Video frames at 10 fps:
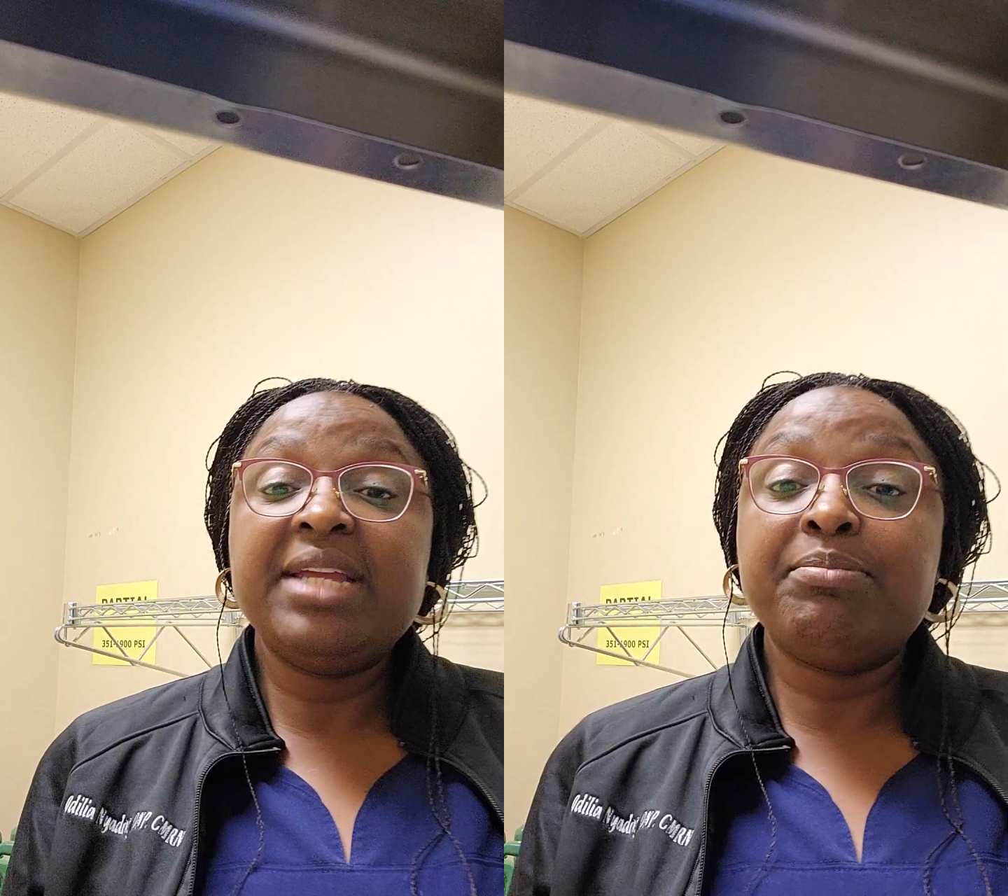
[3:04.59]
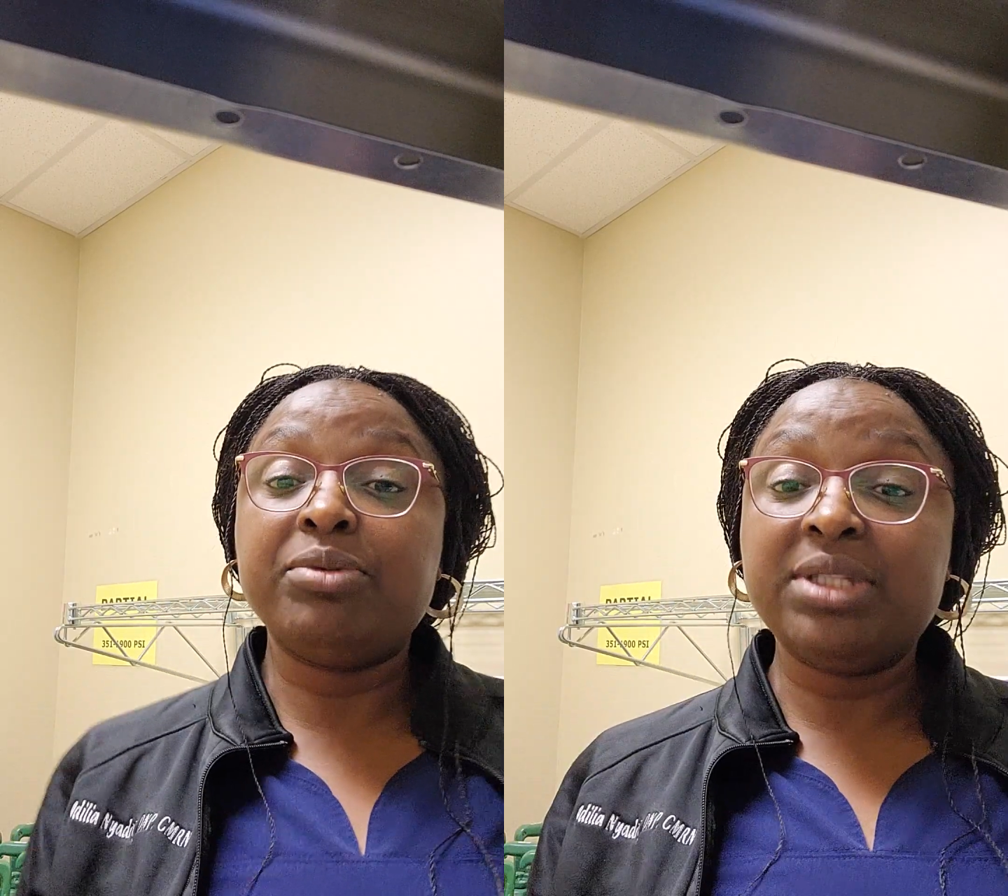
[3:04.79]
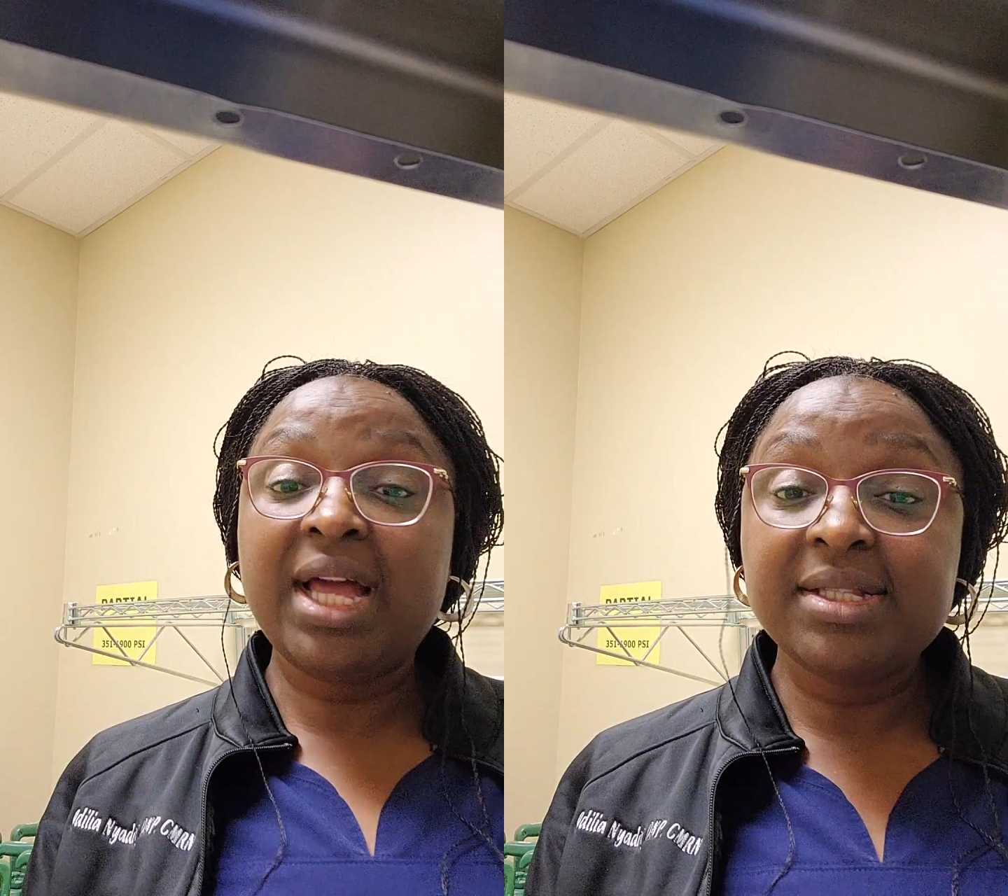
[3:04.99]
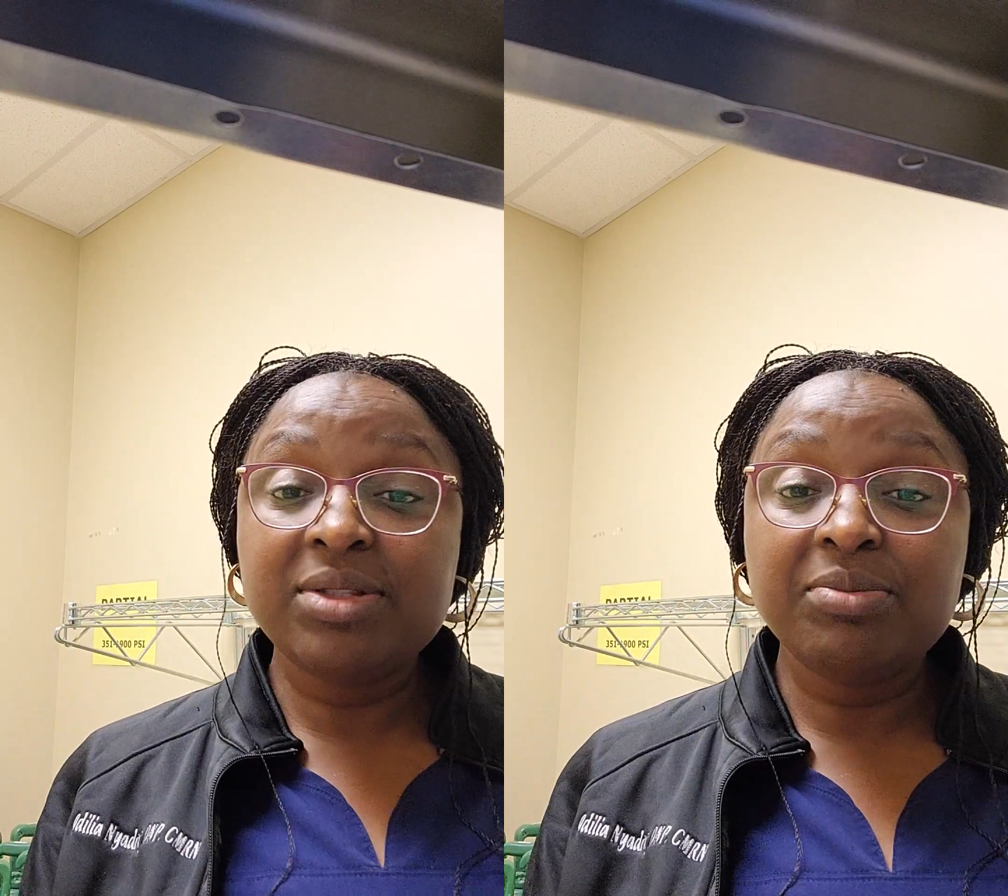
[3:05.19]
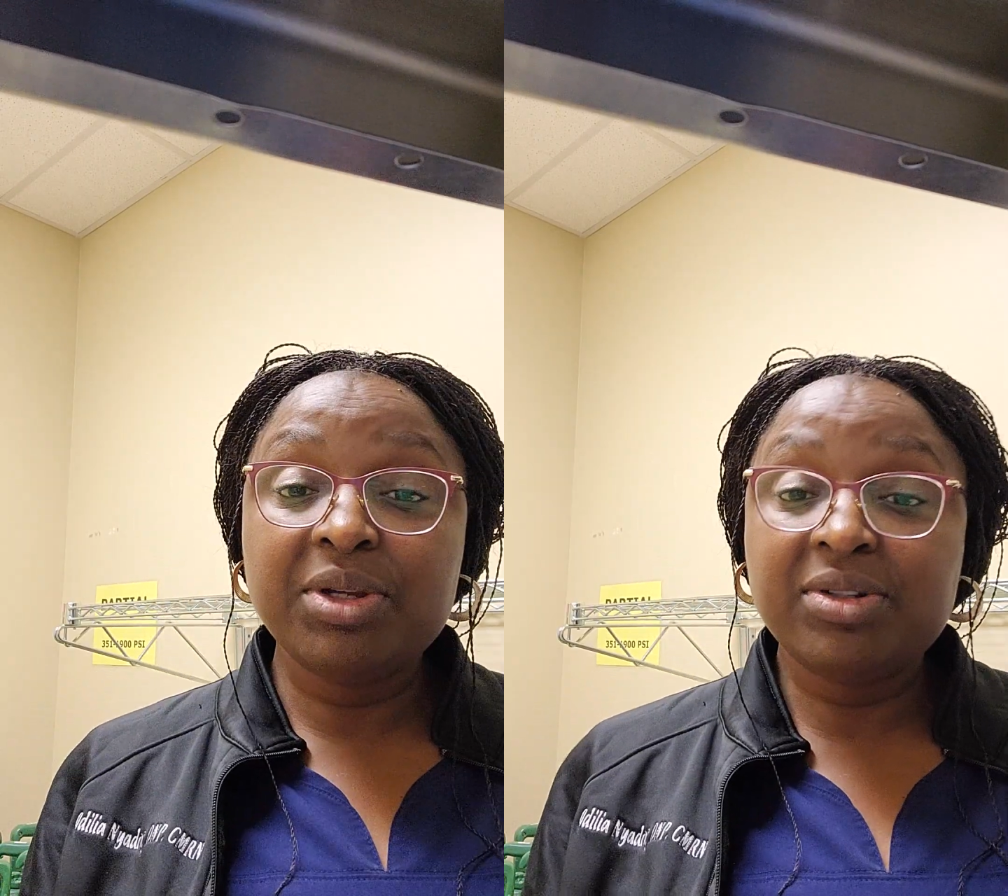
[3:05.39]
in
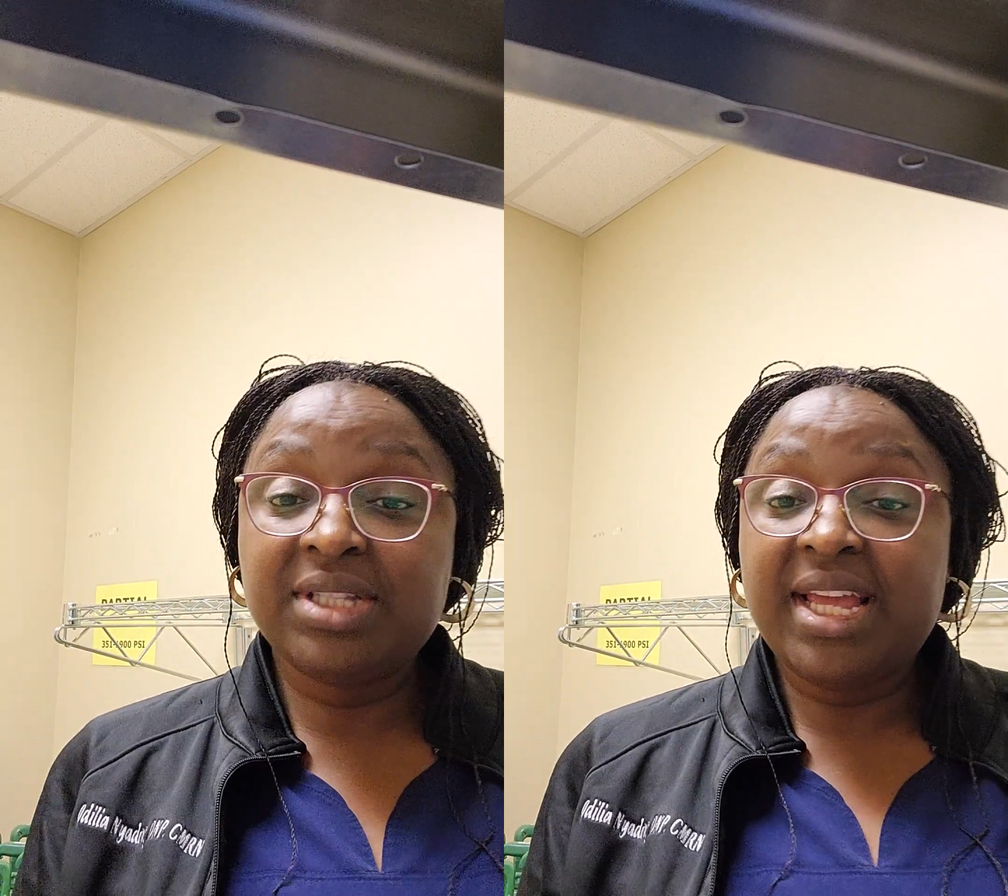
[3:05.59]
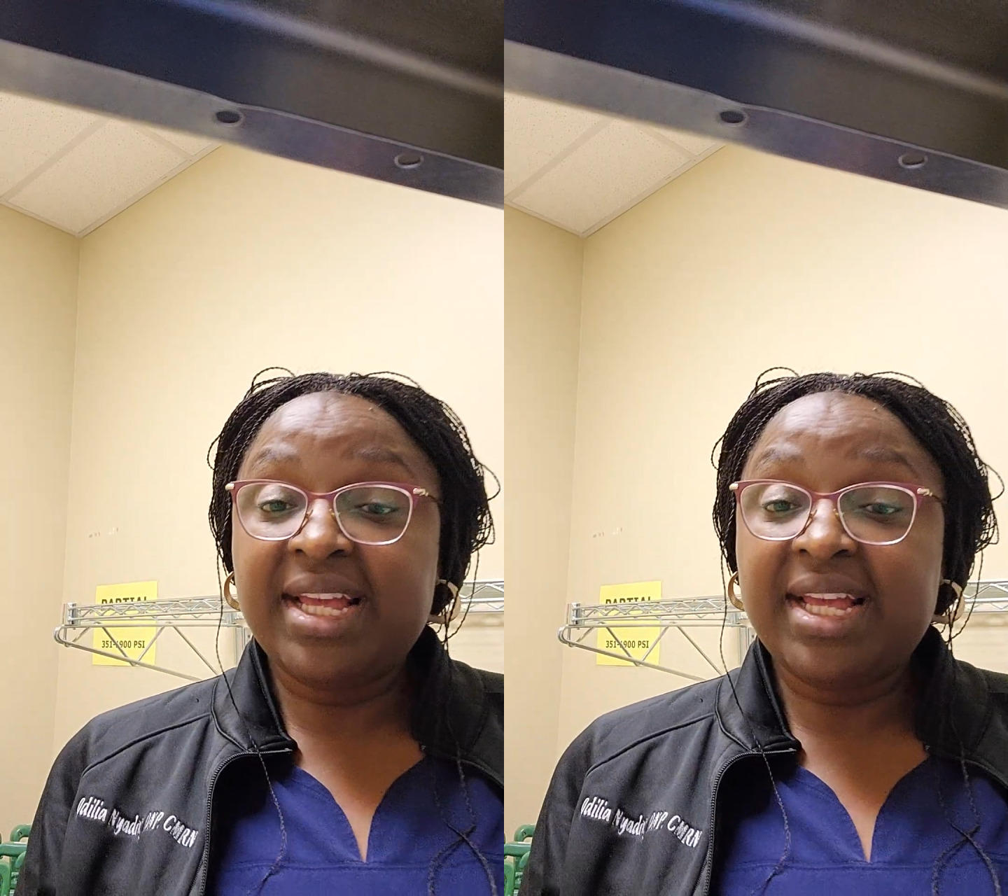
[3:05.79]
potassium because they're